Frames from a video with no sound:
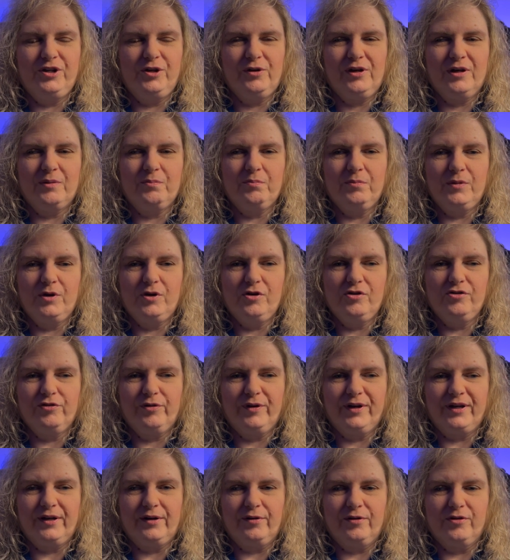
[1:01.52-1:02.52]
can move
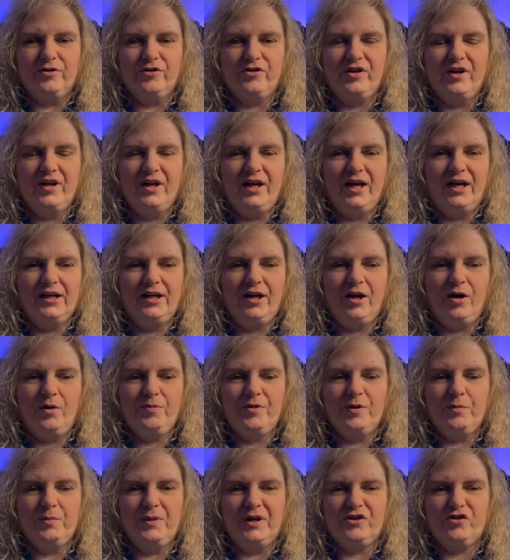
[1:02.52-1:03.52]
readers and help
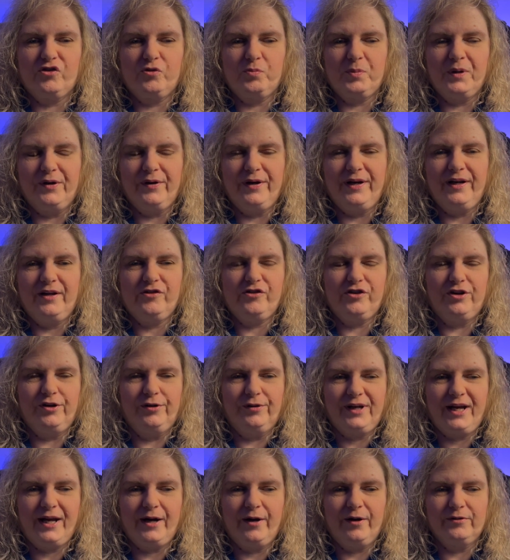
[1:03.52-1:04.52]
them experience your
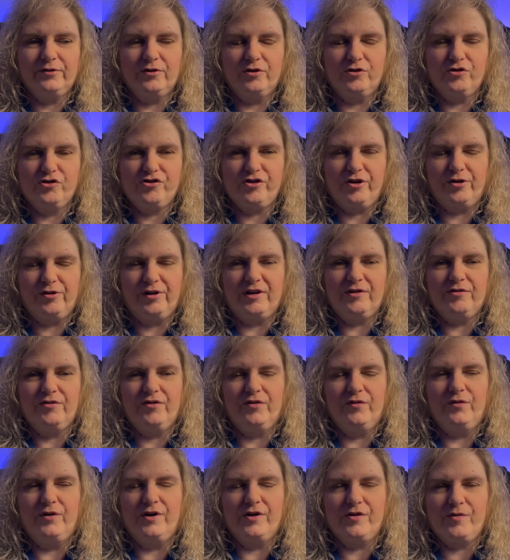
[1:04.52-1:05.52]
character's journey
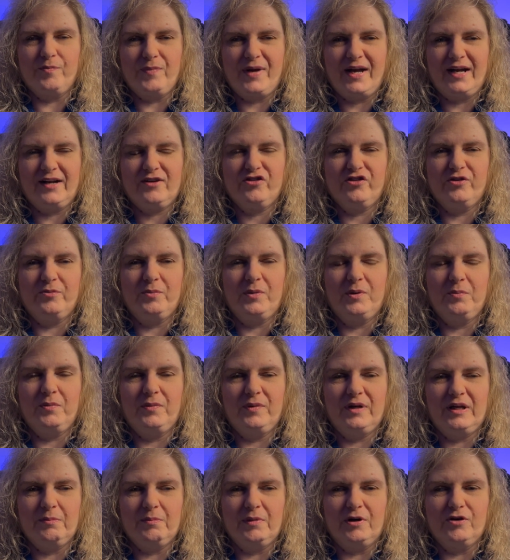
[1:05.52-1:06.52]
with maximum
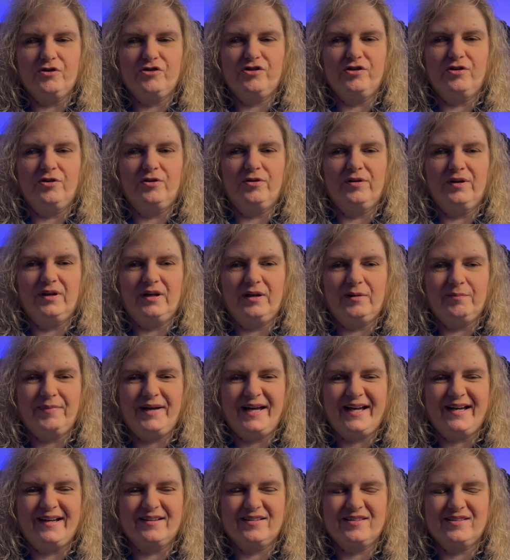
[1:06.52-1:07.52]
emotional
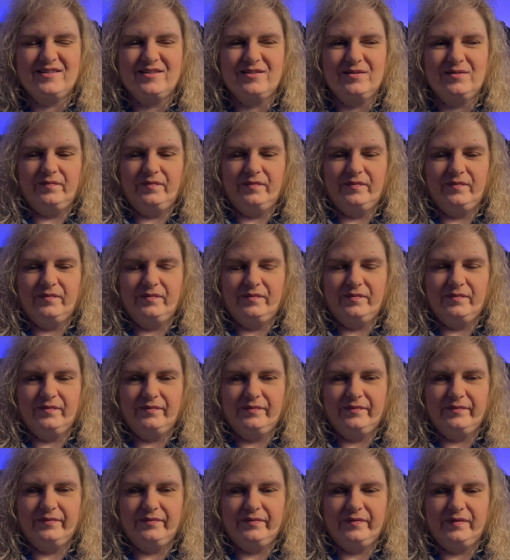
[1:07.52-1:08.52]
impact.
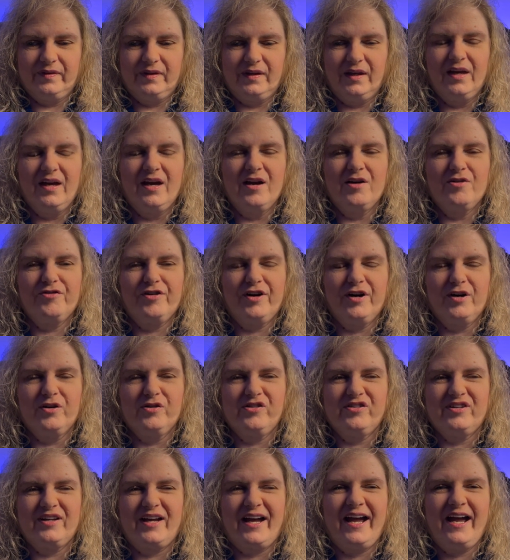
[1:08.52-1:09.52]

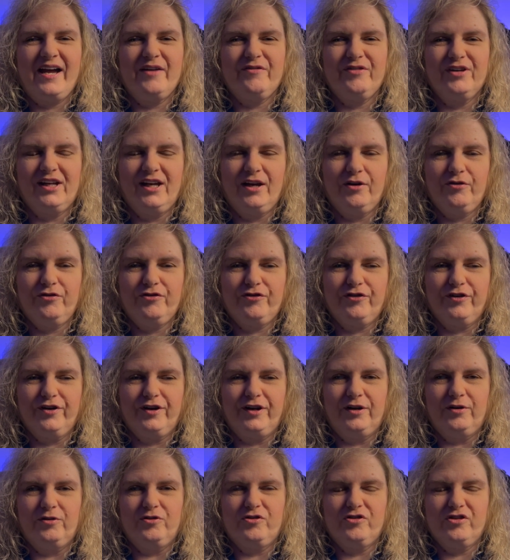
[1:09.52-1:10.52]
First, I have a gift for
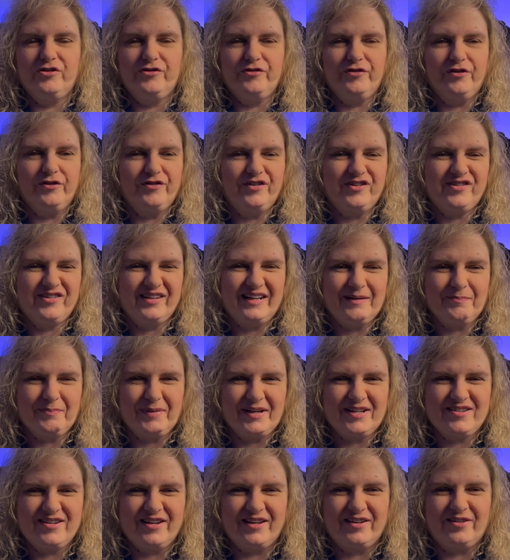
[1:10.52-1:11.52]
you just for visiting my
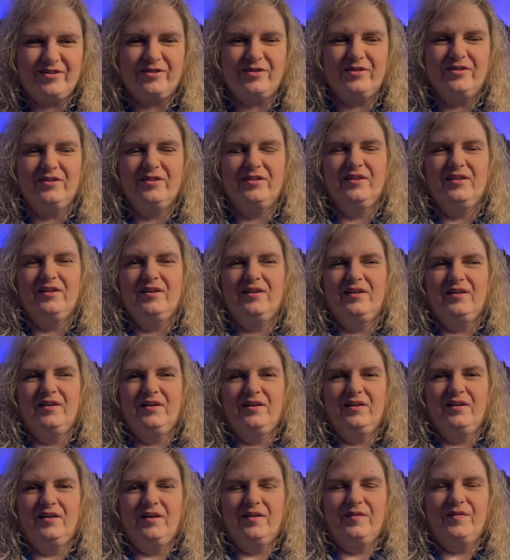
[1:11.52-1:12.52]
channel:
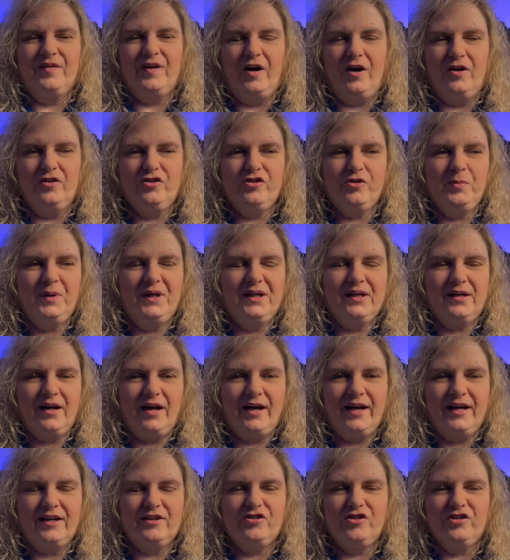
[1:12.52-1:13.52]
the ultimate
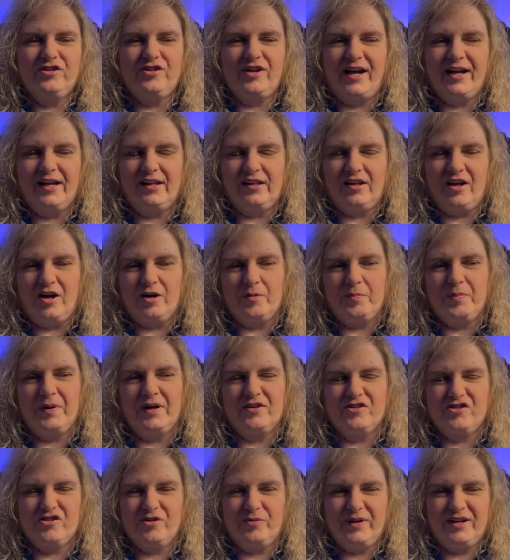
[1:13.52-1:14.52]
guide to dialogue
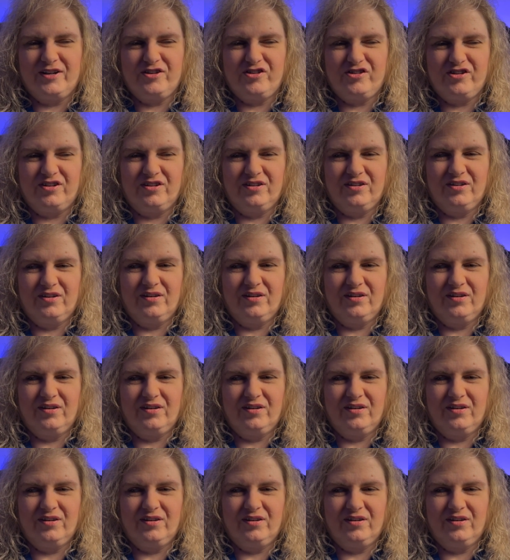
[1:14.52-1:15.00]
punctuation.